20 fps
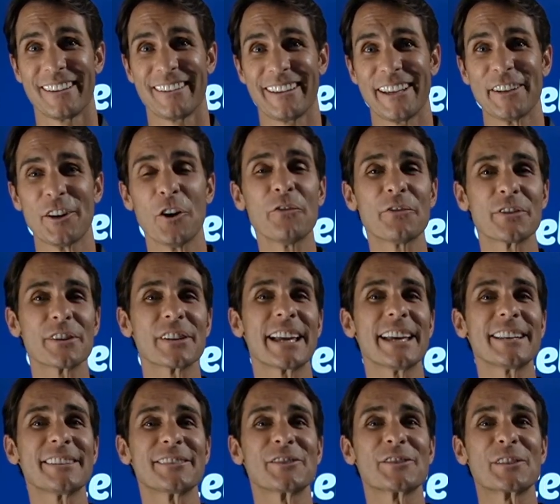And don't
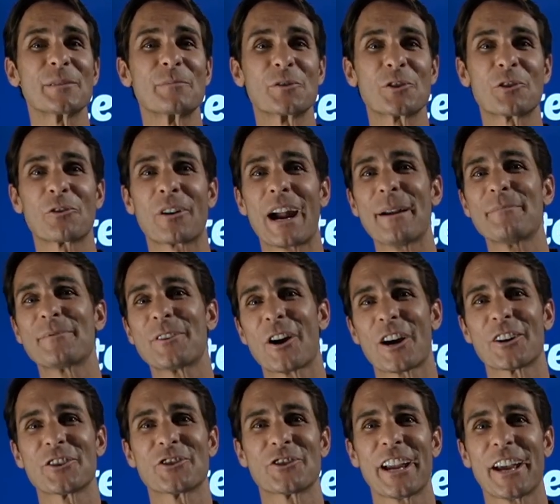forget to subscribe to
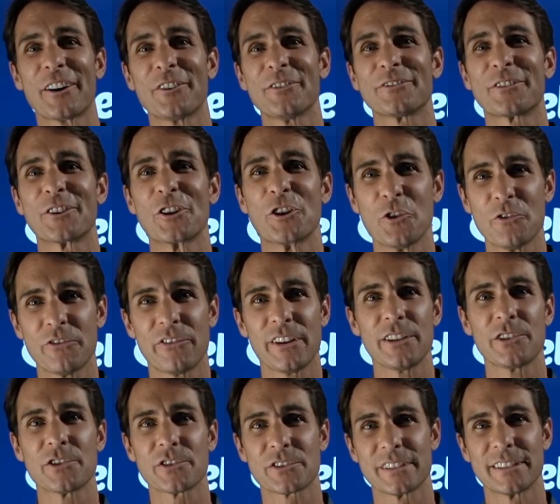our channel for new
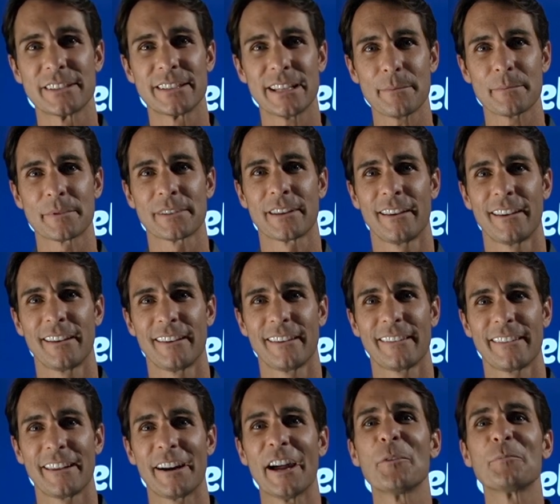features and tips
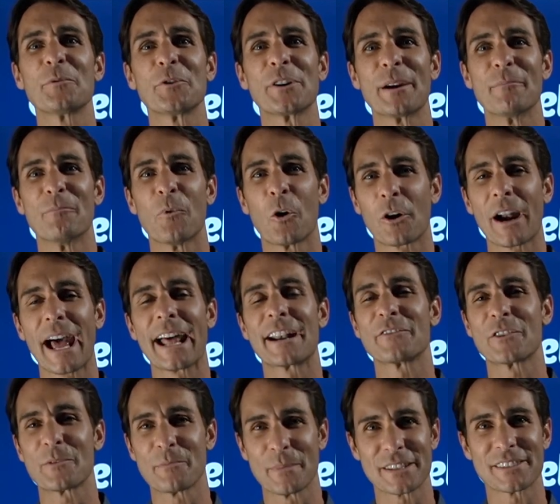that'll help you get more out
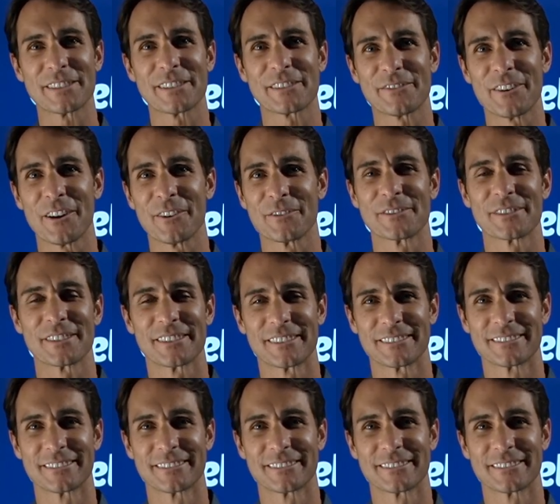of your business phones.